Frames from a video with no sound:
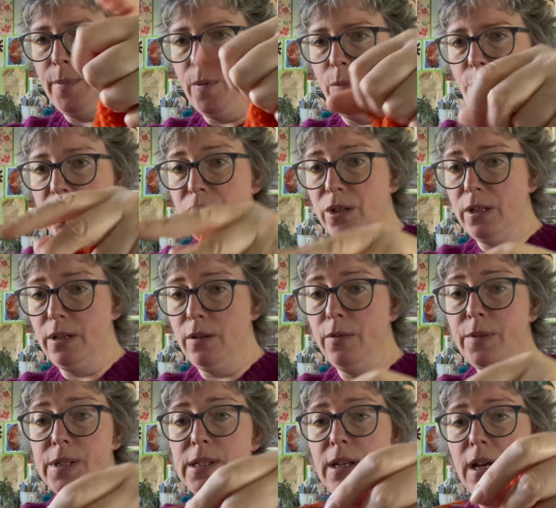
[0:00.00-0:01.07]
which
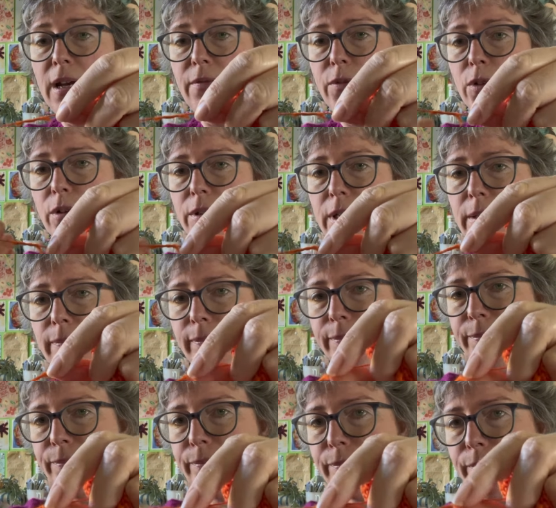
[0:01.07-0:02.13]
obviously I have not done.
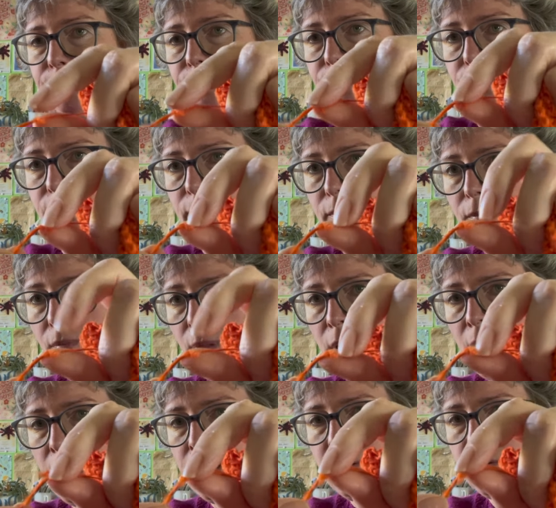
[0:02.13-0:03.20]

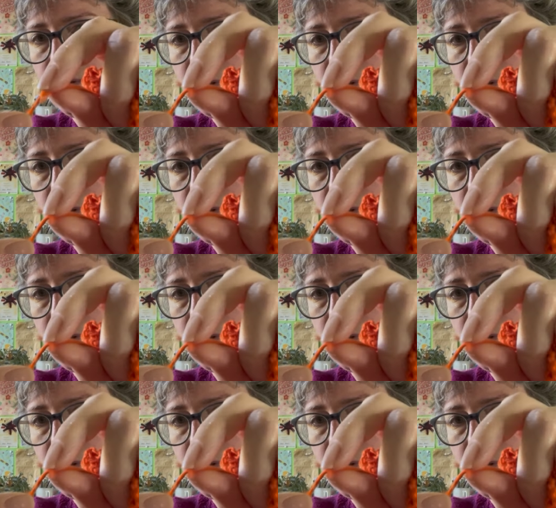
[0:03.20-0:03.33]
I don't